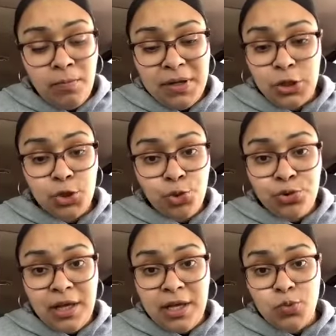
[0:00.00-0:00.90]
but the truth
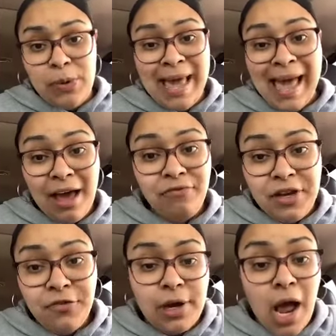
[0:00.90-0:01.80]
is, we have
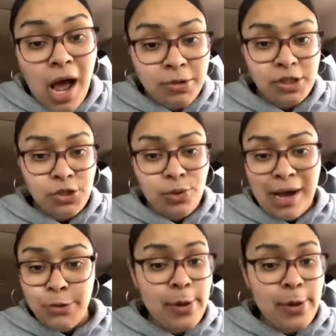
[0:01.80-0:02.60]
different options, you guys.